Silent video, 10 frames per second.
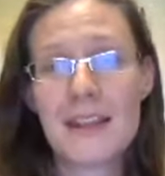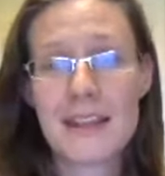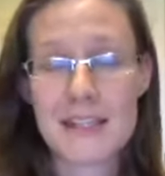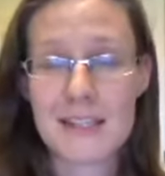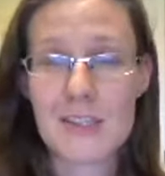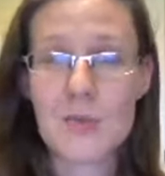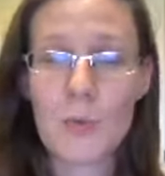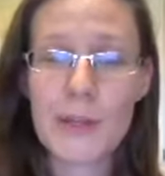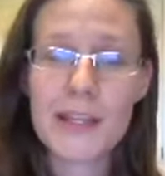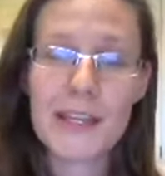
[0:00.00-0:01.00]
this is
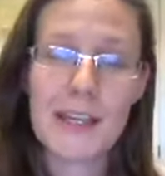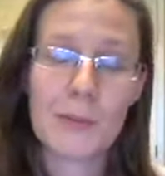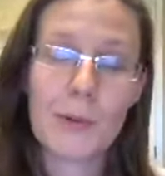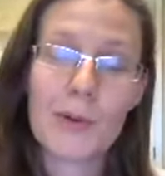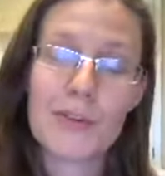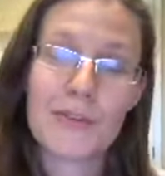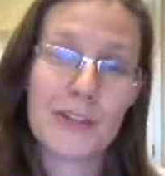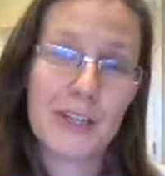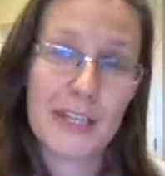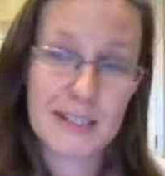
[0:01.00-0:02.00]
really important
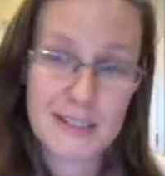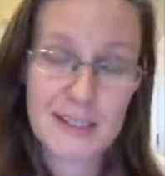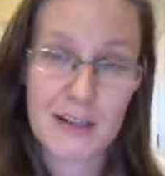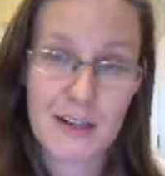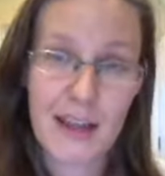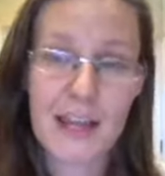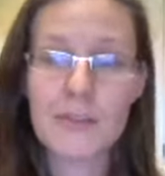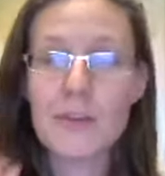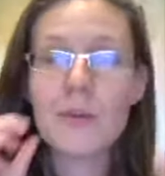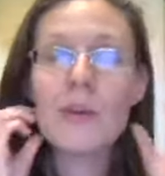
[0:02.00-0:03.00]
for you to consider. And
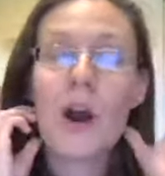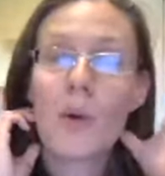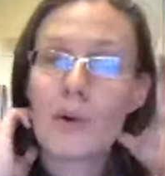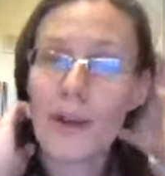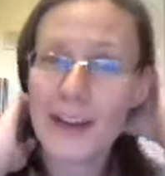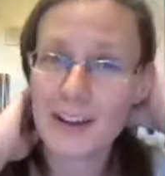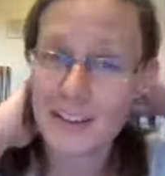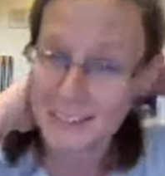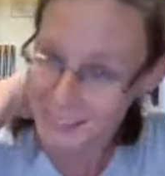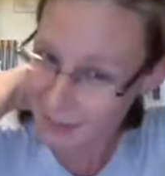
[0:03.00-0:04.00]
if you know a
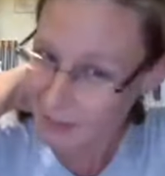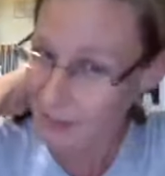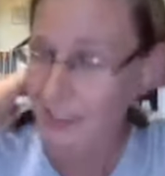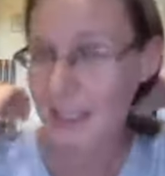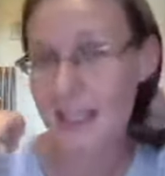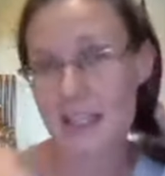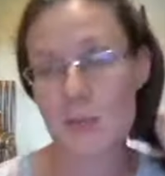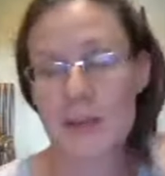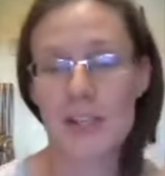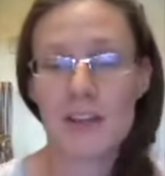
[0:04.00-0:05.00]
writer,
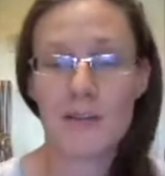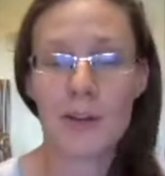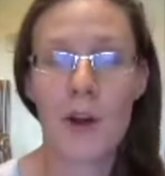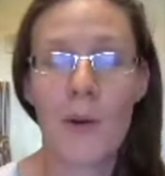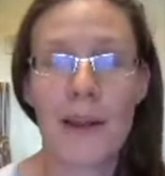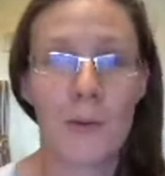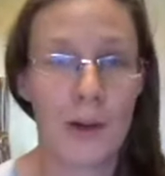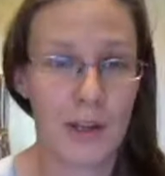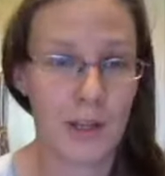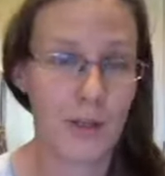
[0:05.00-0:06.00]
especially if you know
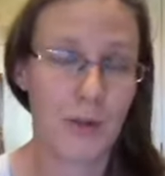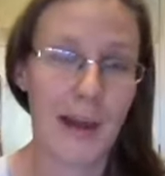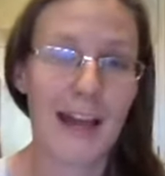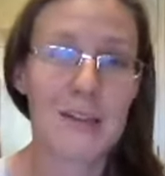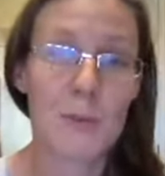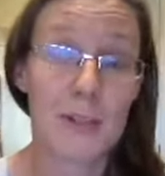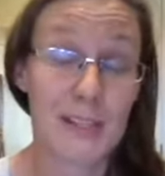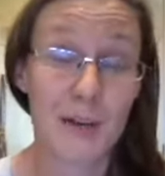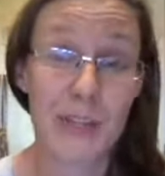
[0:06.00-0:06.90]
anyone who has books out